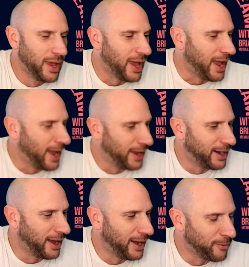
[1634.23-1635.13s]

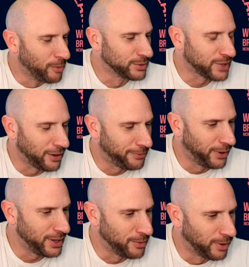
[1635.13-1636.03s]
And uh, what was kind of
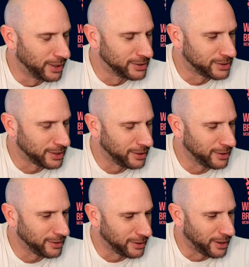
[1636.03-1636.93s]
funny was
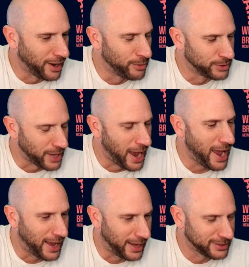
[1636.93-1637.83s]
I was
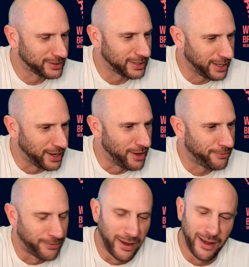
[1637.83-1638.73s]
asked
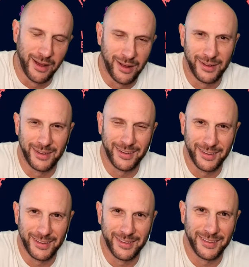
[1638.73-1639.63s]
if uh,
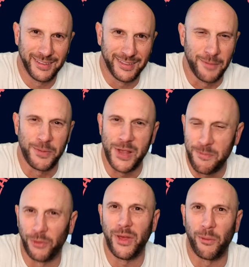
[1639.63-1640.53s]
the
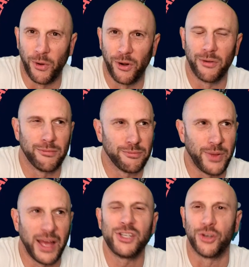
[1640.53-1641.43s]
people that were
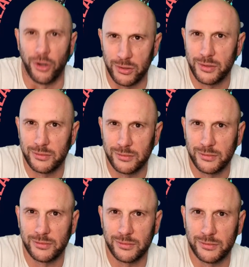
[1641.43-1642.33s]
pensioners,
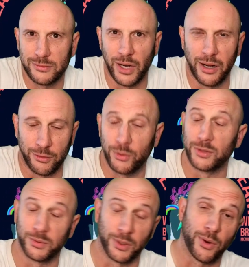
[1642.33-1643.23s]
right? This
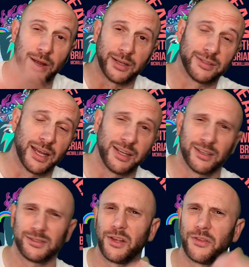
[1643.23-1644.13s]
is what Craig had said. He
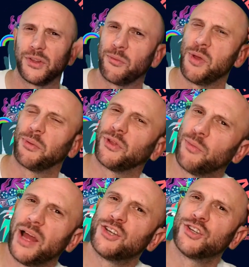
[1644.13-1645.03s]
goes, do you think the people that are
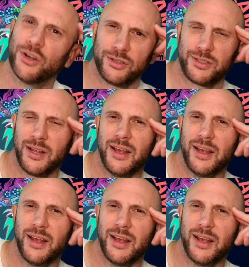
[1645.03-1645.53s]
pensioners,